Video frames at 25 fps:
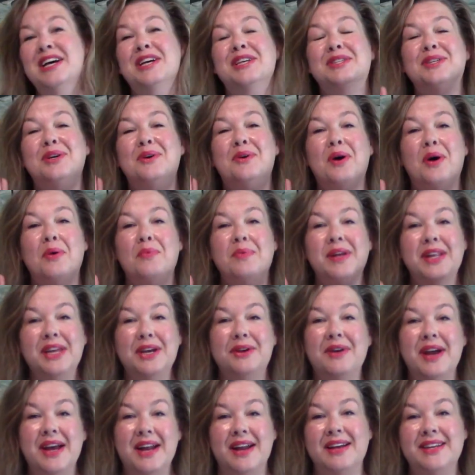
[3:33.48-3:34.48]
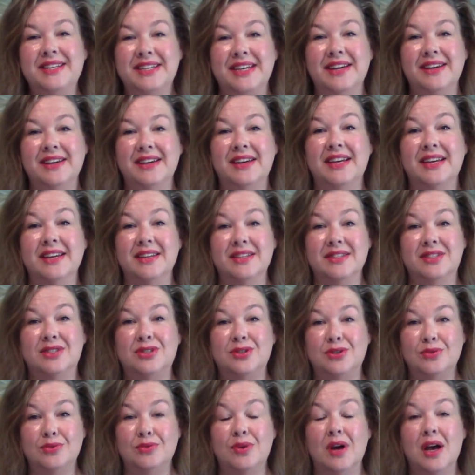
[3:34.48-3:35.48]
So a really great idea is
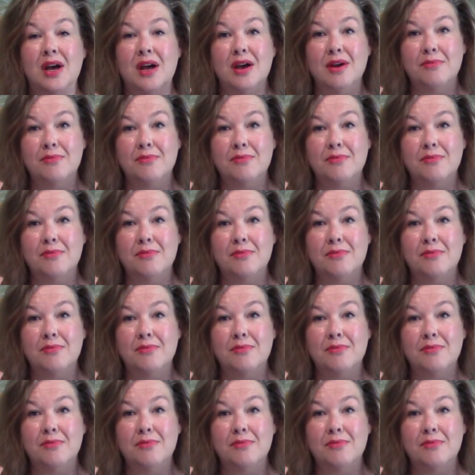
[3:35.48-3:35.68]
to